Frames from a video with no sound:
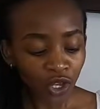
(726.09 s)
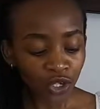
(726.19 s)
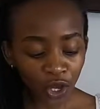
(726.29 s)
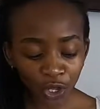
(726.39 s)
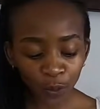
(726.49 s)

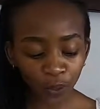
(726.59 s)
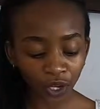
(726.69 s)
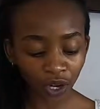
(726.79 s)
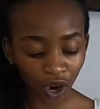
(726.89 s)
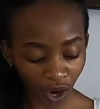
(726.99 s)
So you
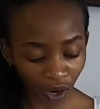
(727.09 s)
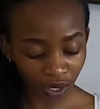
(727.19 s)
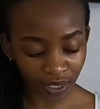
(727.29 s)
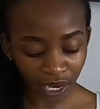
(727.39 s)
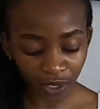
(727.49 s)
work
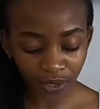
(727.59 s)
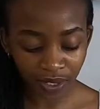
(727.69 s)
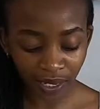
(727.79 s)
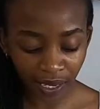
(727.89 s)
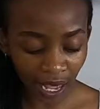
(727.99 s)
hard and you
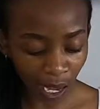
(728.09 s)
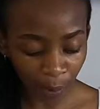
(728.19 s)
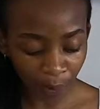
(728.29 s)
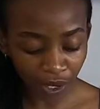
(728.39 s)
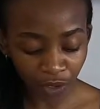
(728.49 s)
skill
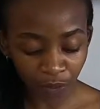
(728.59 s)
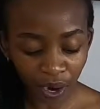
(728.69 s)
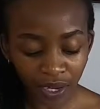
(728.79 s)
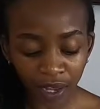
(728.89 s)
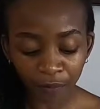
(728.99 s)
up and you
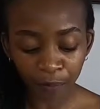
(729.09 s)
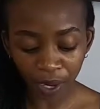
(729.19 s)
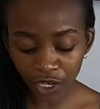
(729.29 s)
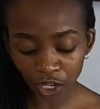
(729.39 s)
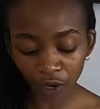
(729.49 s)
run a
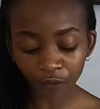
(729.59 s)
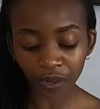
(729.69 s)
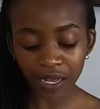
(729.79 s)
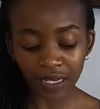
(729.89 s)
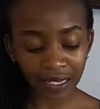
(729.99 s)
bunch
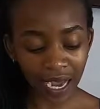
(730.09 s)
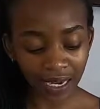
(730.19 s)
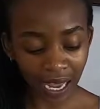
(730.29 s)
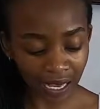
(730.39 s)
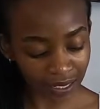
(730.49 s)
of
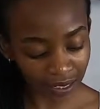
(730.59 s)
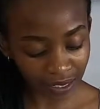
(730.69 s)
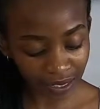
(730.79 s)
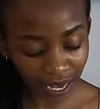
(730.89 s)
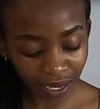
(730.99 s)
side
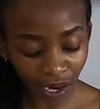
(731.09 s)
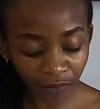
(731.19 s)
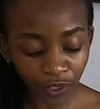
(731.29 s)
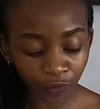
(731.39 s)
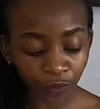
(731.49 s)
hustles, and
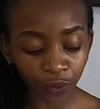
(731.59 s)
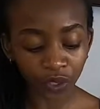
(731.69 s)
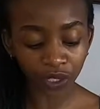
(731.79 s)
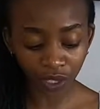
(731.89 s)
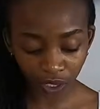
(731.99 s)
after a few
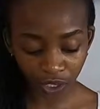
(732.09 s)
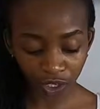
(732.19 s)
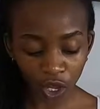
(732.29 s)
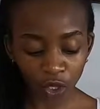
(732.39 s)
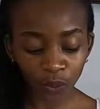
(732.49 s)

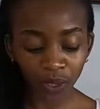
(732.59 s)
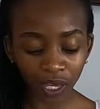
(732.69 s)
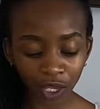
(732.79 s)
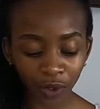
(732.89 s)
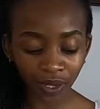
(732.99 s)
years, you
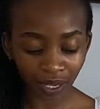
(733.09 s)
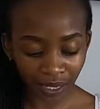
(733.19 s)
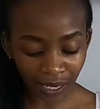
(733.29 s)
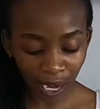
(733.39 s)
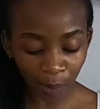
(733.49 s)
kick your
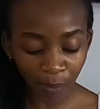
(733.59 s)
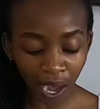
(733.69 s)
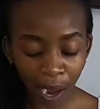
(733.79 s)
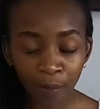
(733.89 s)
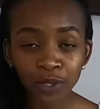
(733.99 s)

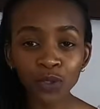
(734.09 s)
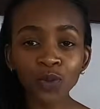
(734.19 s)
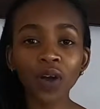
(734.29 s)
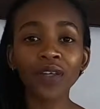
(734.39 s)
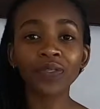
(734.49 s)
income up
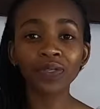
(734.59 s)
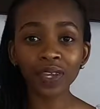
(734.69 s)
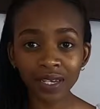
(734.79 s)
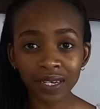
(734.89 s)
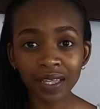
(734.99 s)
to
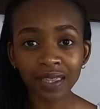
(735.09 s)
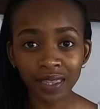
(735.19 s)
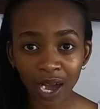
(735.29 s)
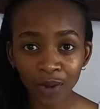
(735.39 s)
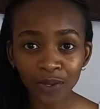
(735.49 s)

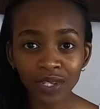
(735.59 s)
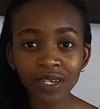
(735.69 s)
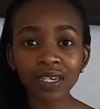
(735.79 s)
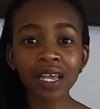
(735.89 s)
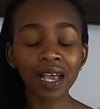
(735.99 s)

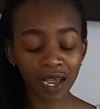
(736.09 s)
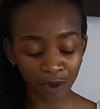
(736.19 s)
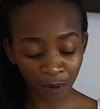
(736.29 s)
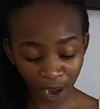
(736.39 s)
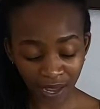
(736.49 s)
30,000
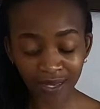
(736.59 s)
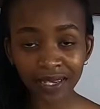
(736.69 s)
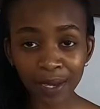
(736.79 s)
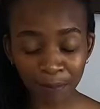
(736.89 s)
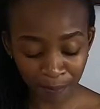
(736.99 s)

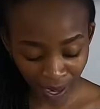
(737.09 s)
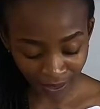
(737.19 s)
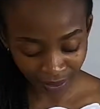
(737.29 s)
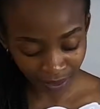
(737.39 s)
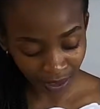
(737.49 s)
Rands a
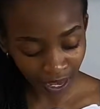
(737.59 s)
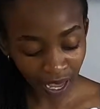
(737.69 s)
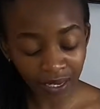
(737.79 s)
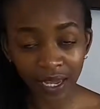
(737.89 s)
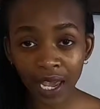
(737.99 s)
month
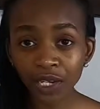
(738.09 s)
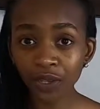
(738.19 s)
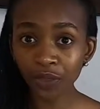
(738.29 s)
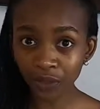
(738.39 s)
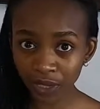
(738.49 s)
at age
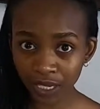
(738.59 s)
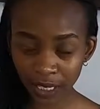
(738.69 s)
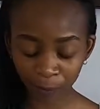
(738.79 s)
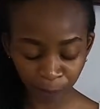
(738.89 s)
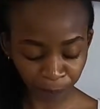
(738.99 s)

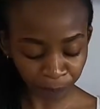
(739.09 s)
30.